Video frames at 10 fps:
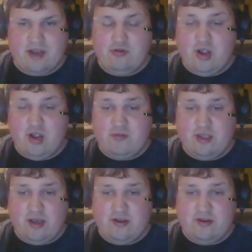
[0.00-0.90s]
do
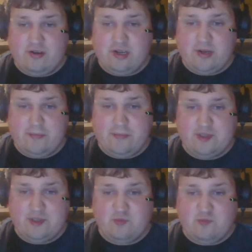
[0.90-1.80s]
agree on the
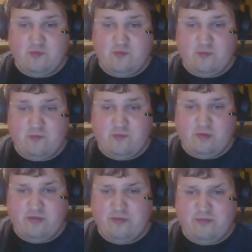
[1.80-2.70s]
maps
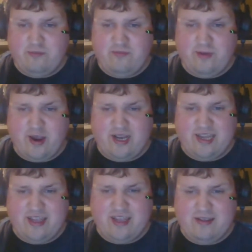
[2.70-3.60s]
with
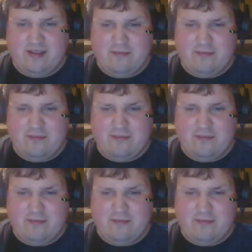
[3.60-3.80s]
barely